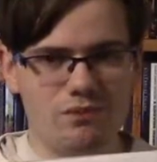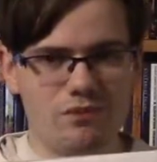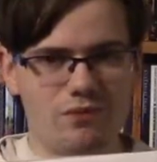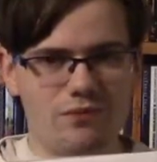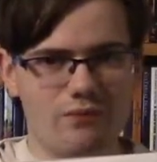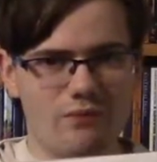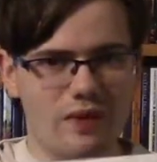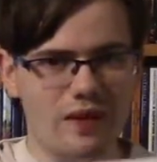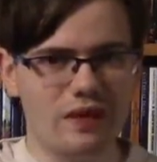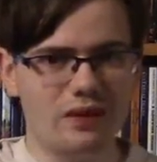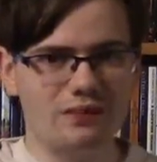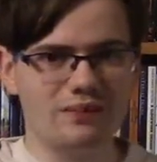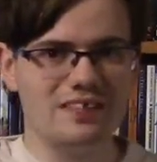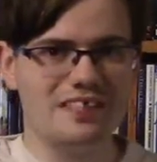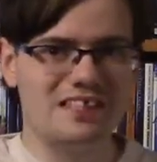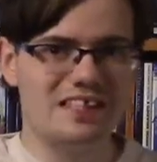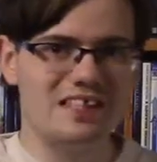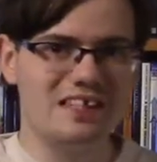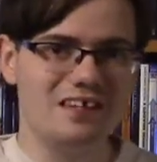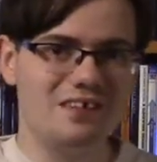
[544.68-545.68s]
we don't
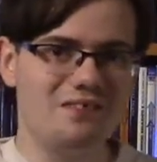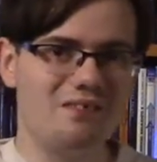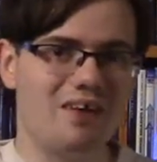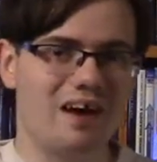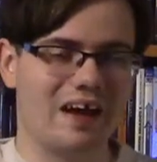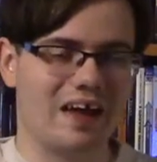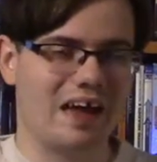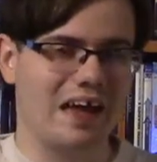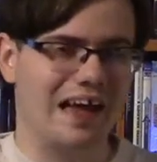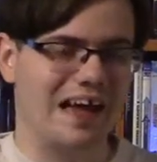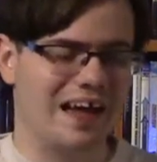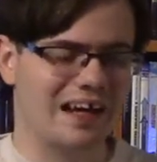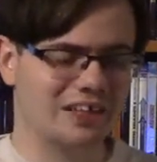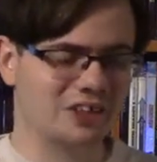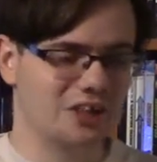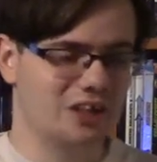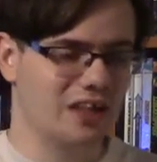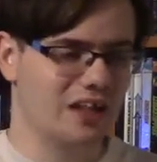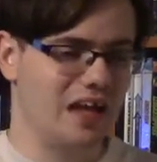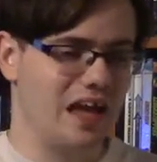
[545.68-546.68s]
see what
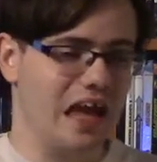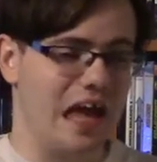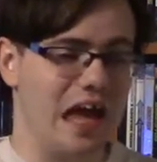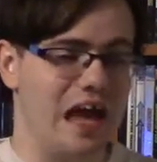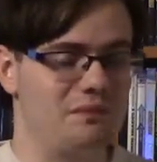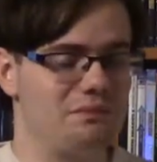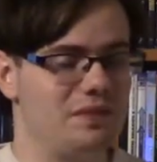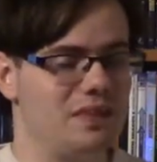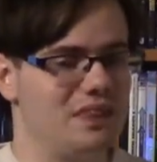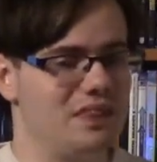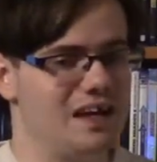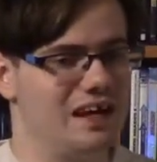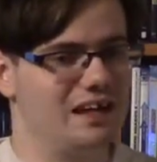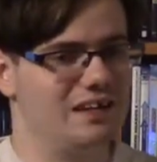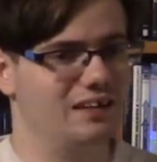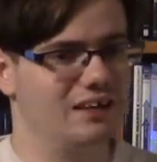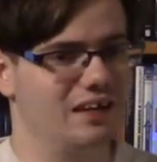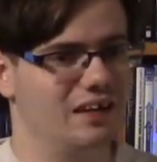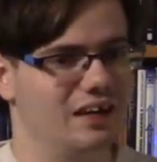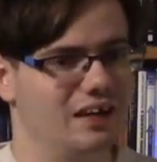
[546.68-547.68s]
actually happened that
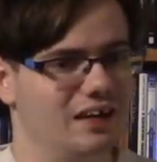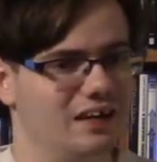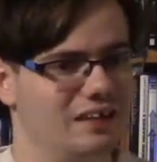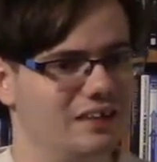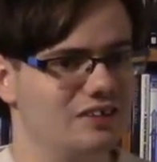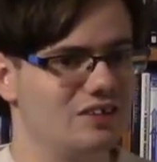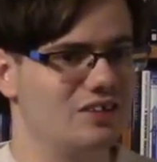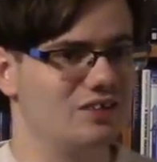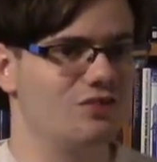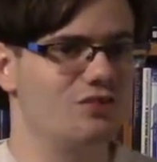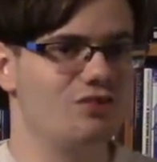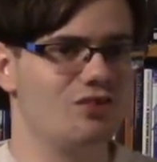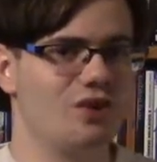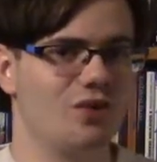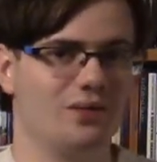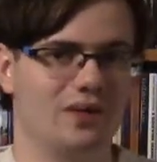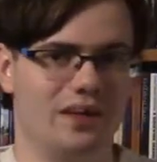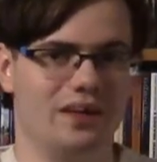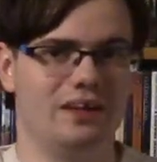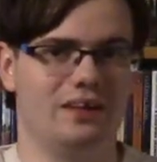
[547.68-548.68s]
night, and Daryl
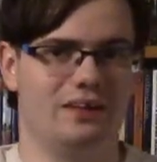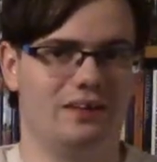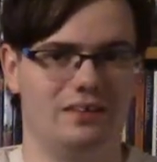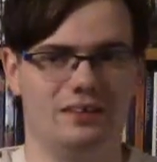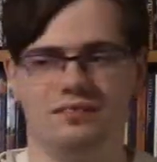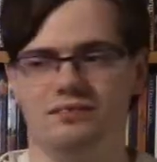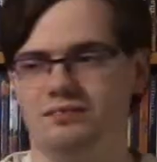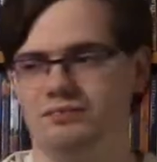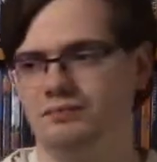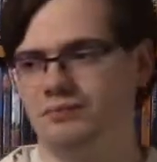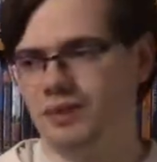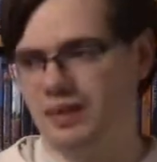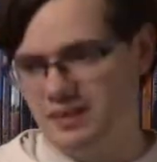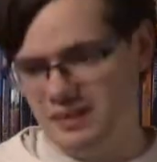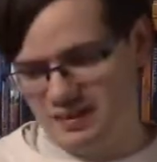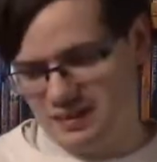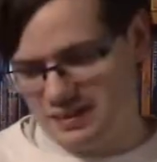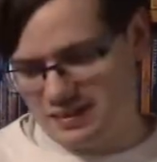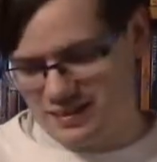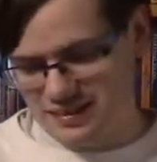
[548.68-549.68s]
going in and
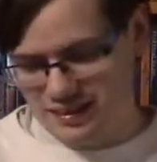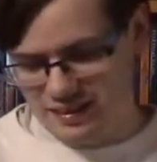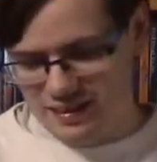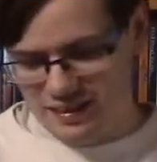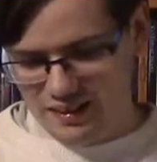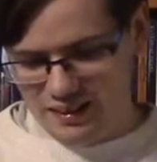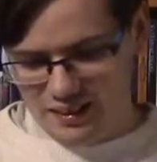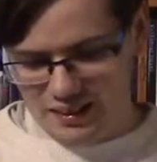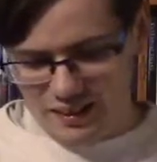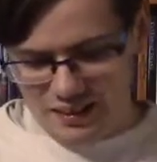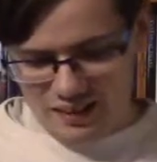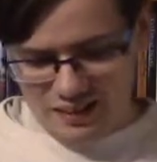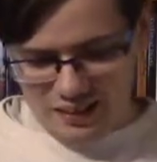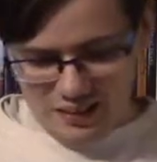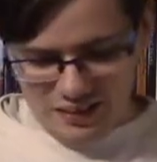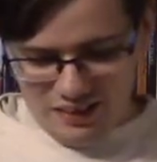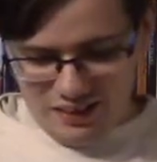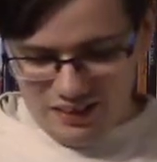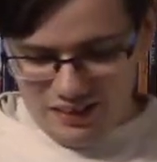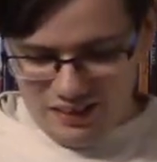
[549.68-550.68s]
whatnot.
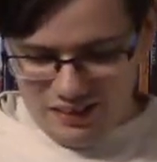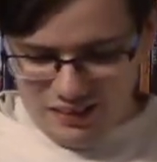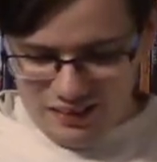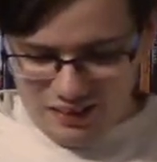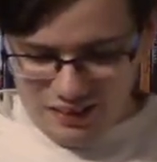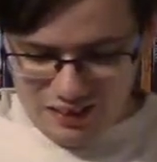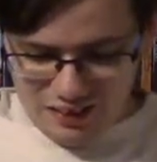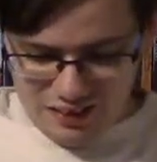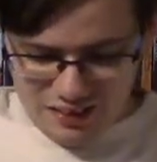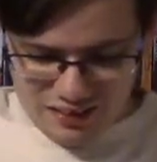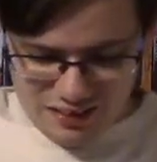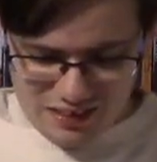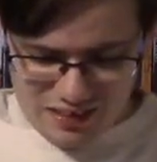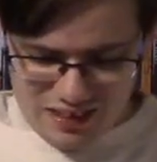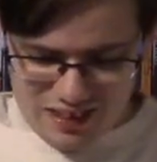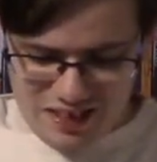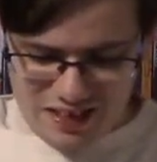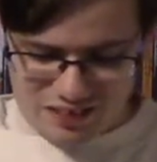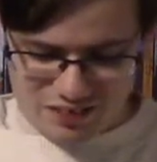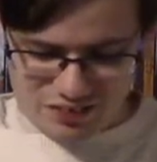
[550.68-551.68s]
In
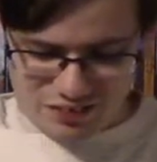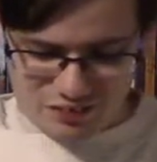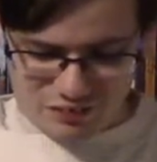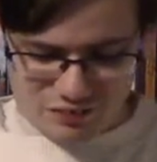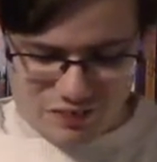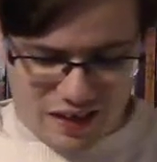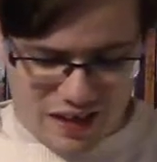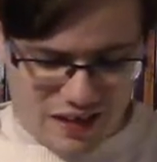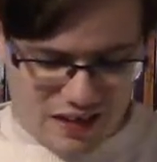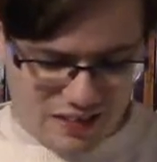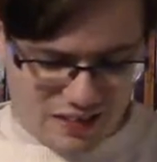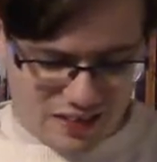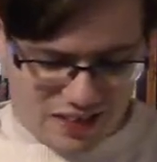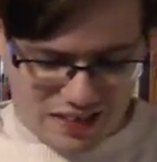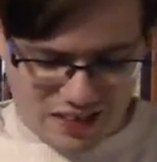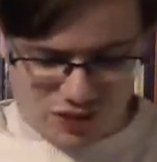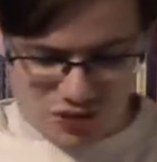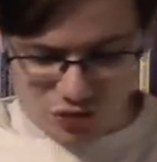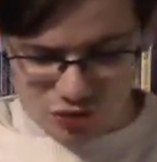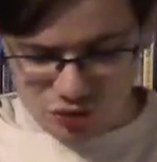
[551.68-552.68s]
that, Ray
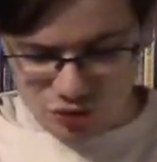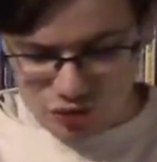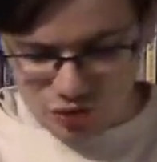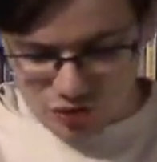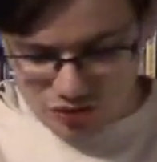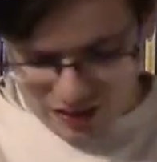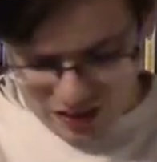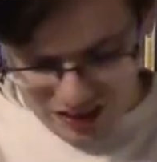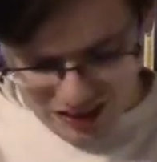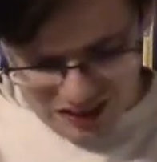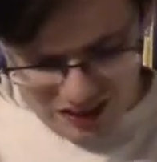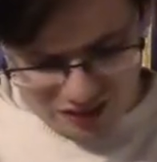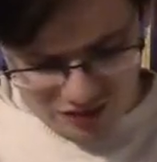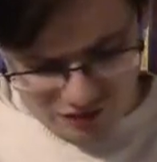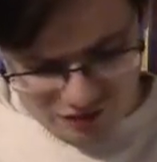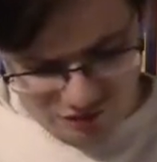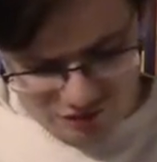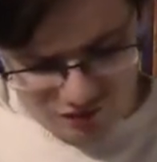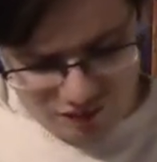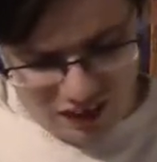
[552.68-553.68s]
takes a look and
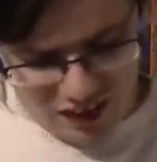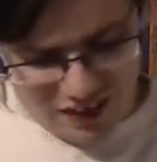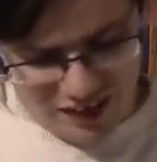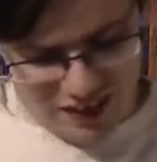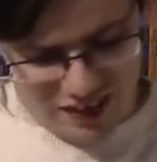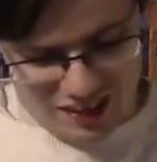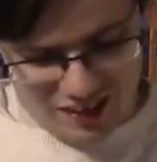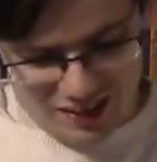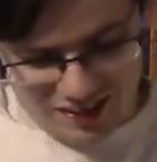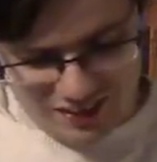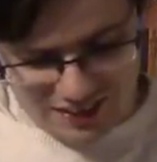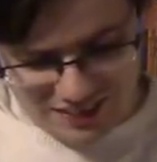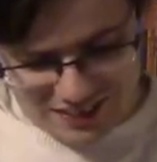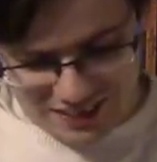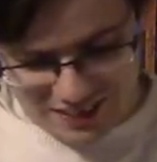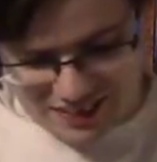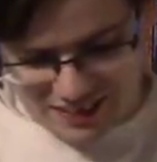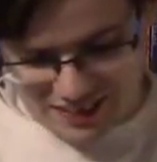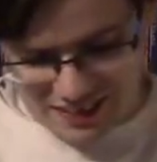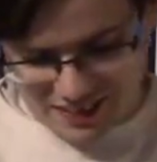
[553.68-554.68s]

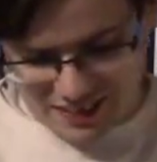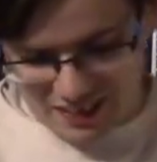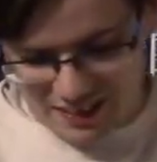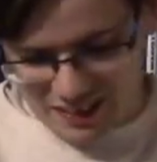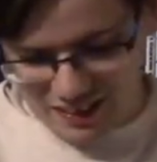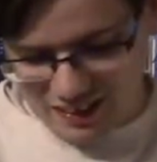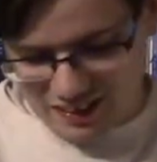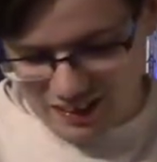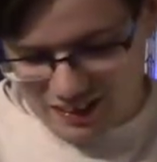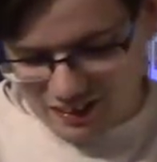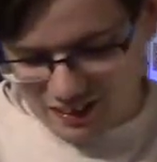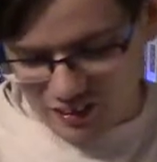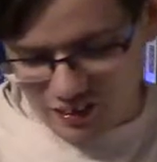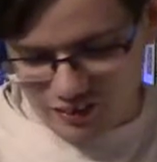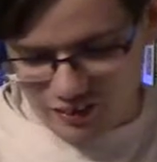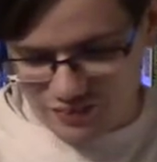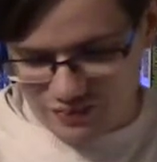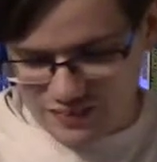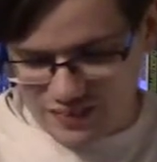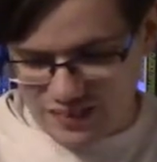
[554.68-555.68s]
finds
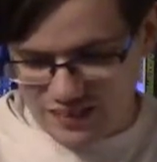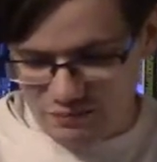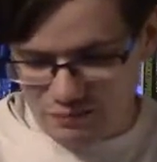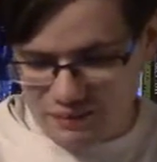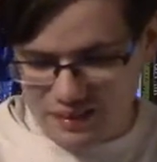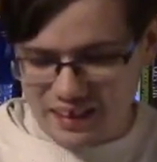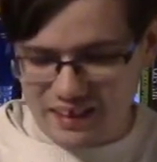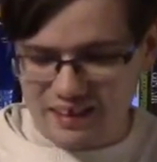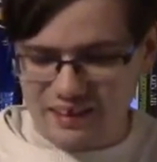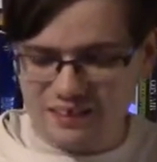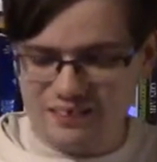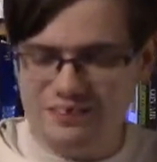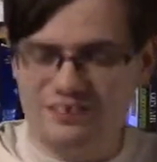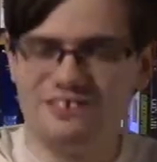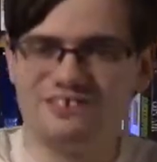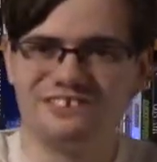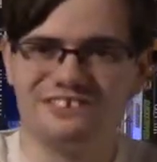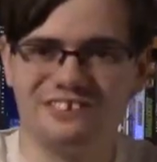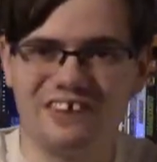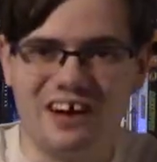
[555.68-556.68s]
our dead man,
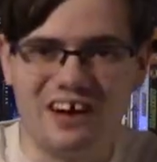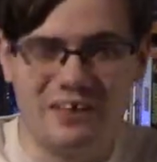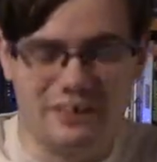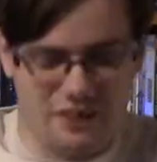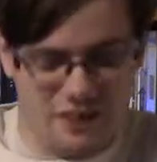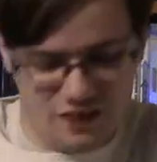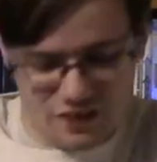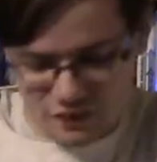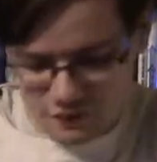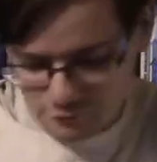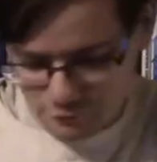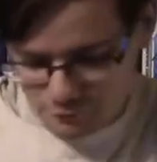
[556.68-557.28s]
Ronnie,